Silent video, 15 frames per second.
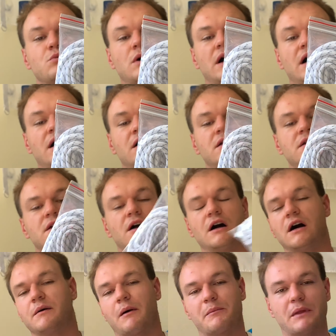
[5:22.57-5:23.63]
well.
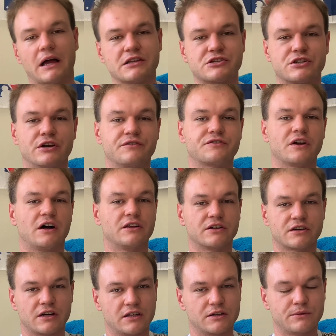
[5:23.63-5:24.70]
I'm not sure if the
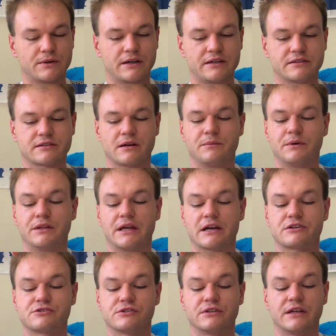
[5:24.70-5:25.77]
other colorways come with
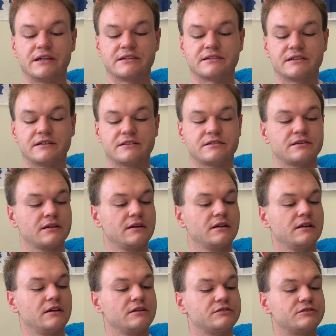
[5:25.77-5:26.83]
extra laces,
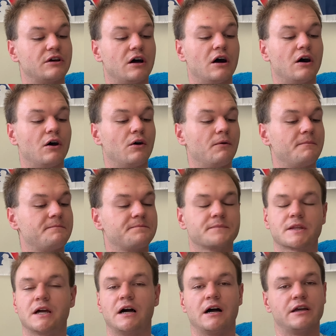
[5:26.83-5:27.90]
so
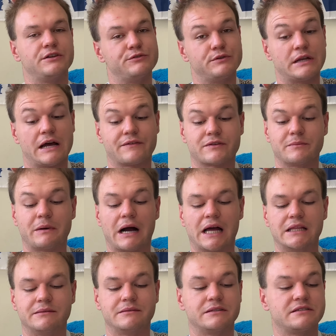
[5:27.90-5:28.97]
you would have to
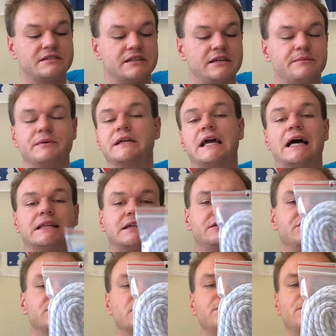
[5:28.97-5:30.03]
buy them and see. But yeah, they
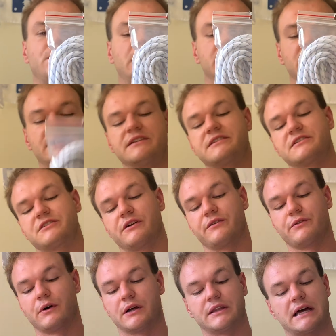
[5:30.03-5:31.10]
do come with white laces, so if
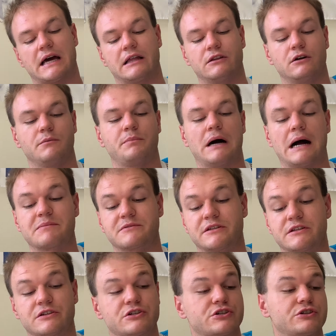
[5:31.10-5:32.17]
you want to add a little pop to
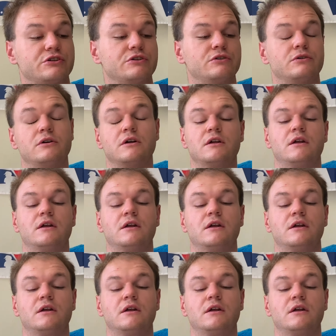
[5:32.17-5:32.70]
this shoe,